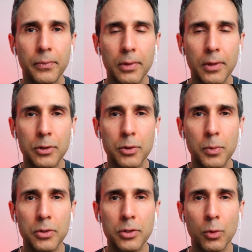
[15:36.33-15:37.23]
That's
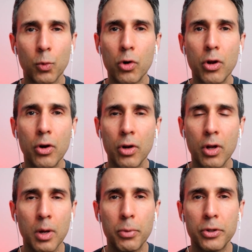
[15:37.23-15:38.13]
amazing. Were there
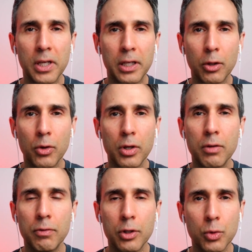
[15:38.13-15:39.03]
particular
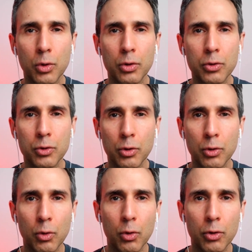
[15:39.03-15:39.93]
individuals
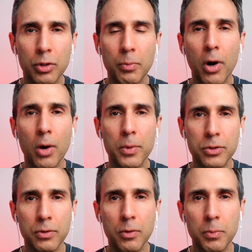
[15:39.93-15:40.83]
or departments
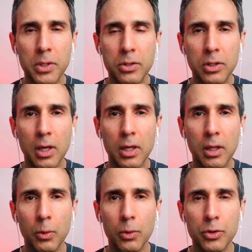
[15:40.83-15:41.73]
of the PCA
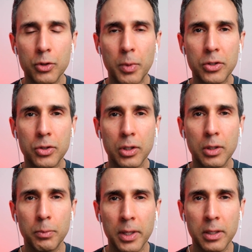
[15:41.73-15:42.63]
that were especially
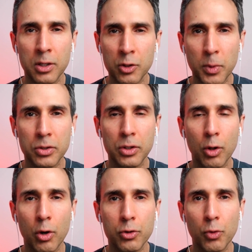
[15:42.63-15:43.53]
played an especially
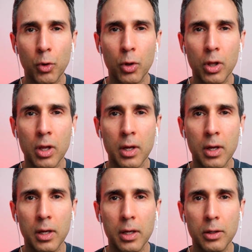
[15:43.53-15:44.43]
large role
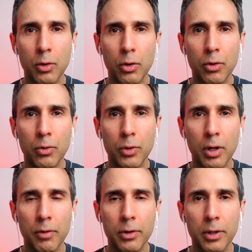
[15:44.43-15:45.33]
in your
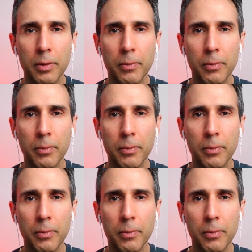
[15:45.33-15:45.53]
recovery?